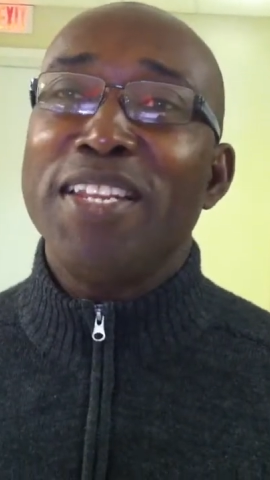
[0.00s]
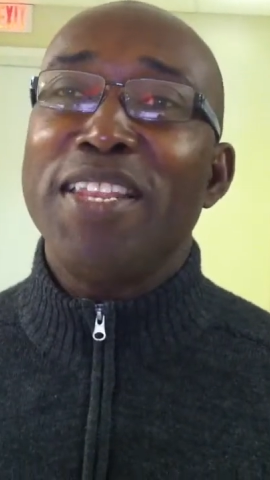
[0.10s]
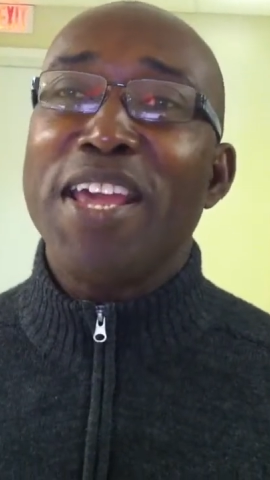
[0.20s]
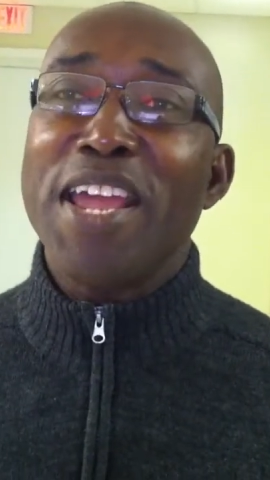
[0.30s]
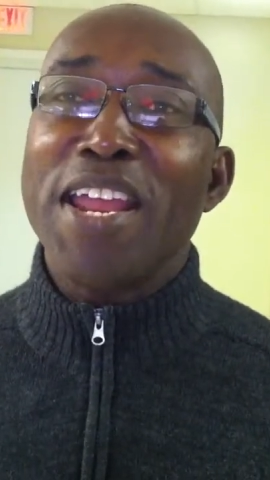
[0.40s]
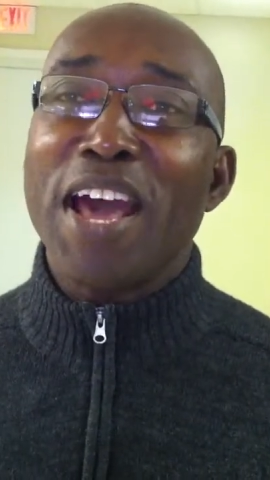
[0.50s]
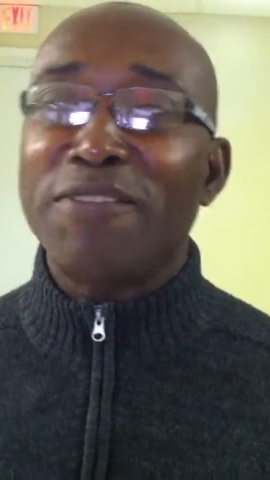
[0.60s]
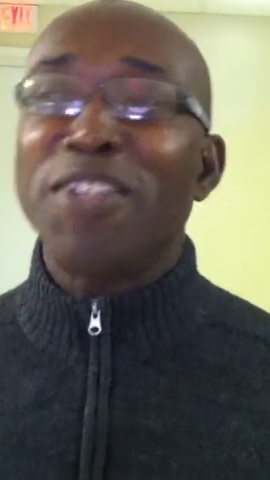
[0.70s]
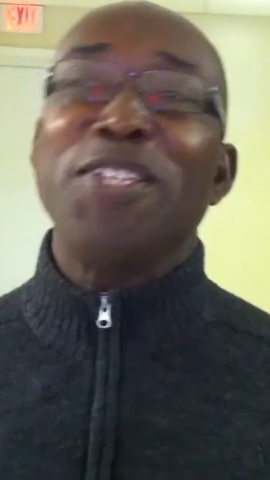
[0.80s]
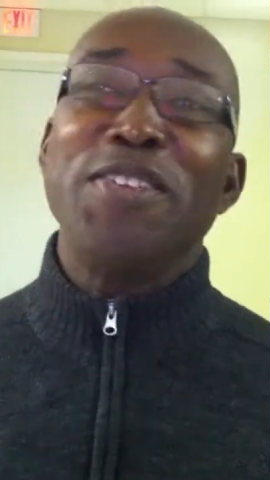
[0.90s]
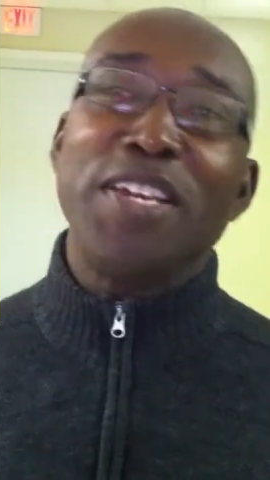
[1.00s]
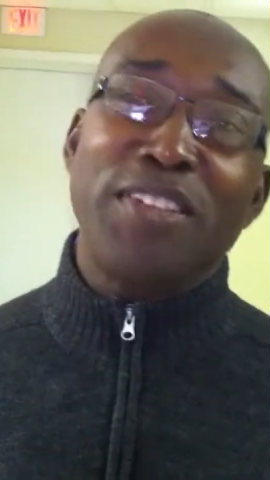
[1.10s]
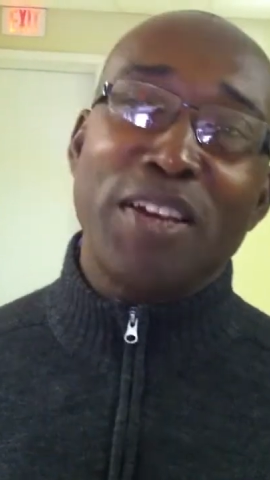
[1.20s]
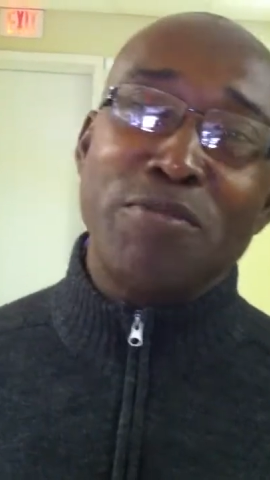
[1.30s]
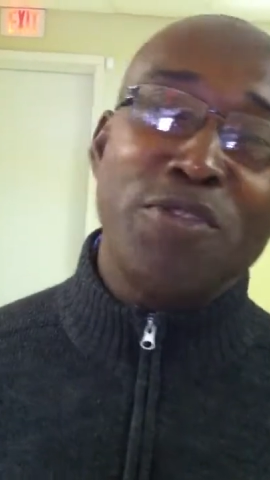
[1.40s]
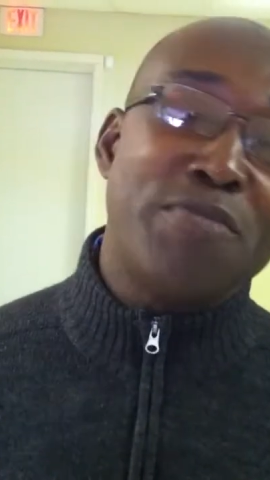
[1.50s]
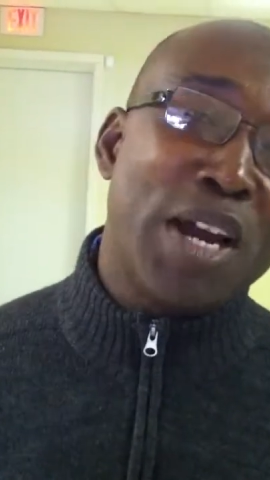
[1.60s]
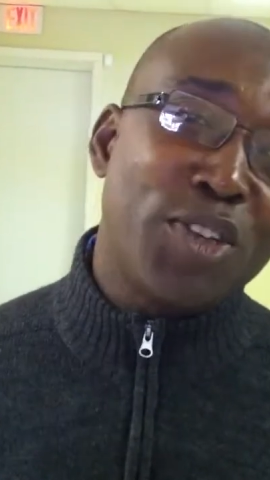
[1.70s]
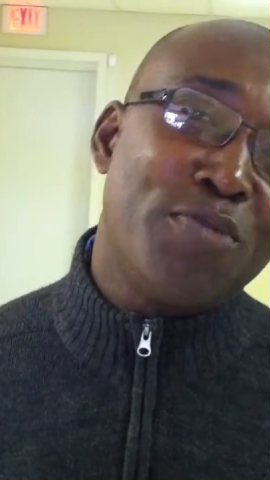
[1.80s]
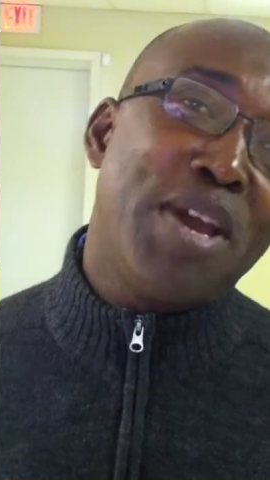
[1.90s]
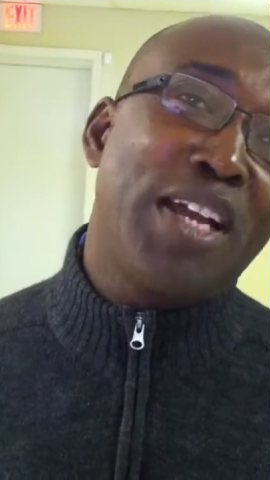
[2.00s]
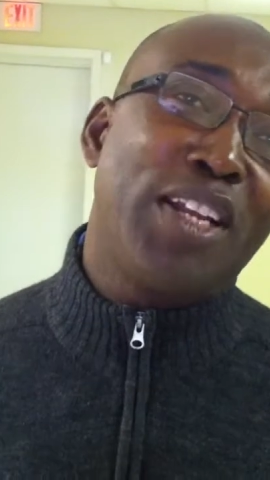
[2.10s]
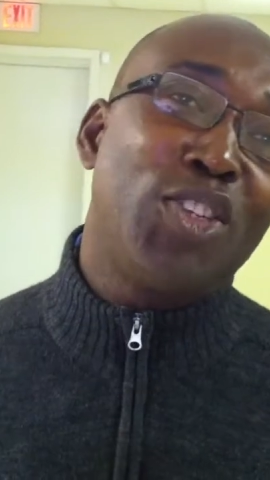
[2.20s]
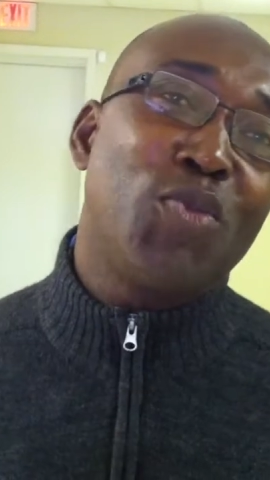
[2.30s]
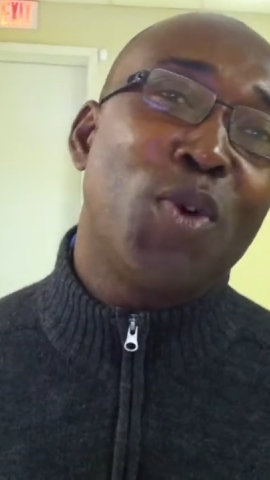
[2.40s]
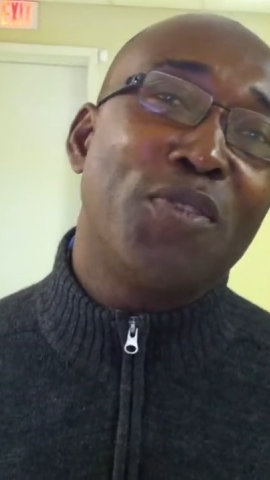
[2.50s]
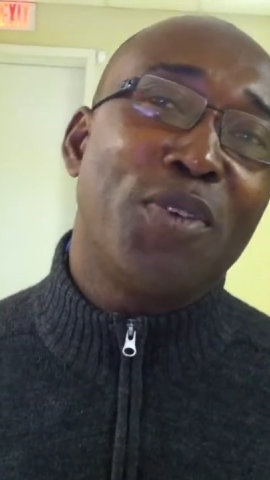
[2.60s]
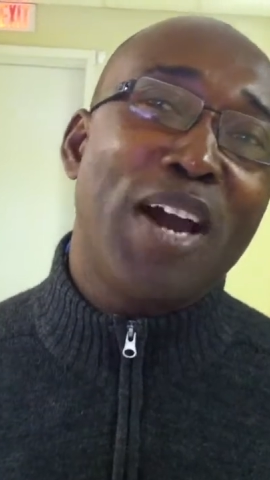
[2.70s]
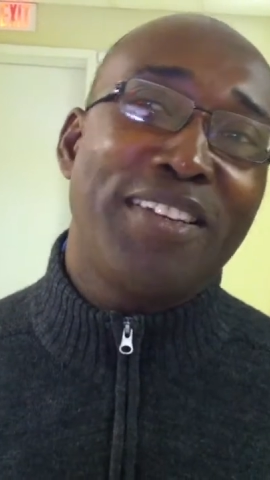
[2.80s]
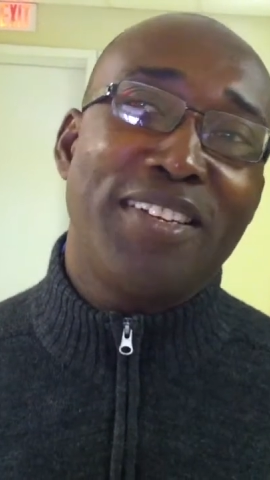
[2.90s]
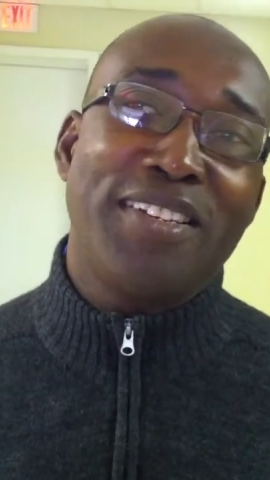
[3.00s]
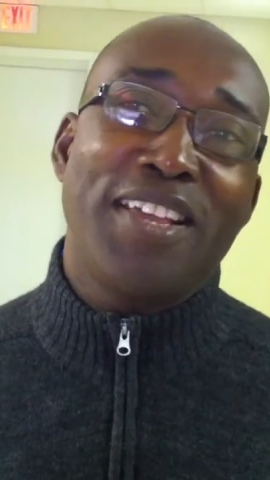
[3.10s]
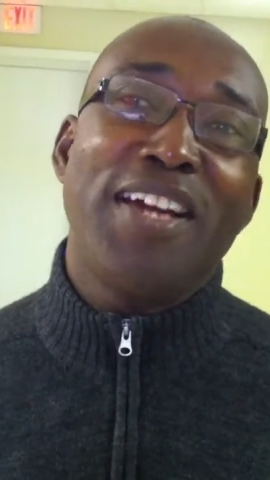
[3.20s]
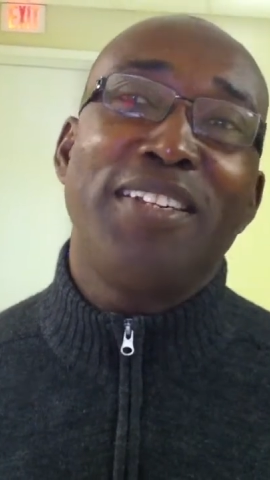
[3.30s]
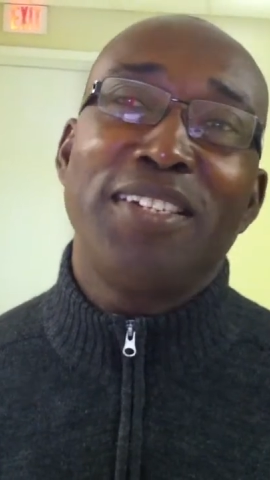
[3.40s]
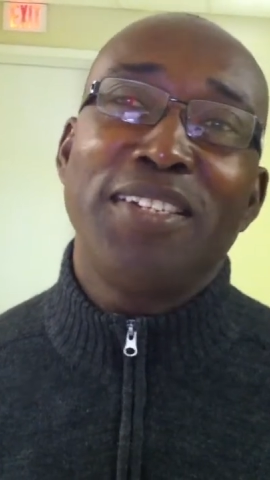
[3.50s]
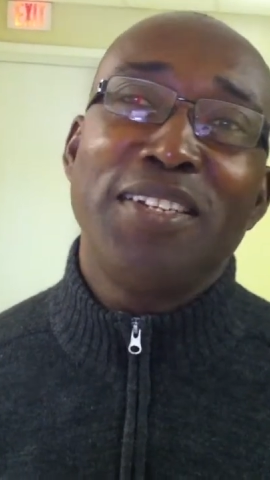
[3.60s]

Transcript: Then after three years, I moved back to Beckley to work for Access Health.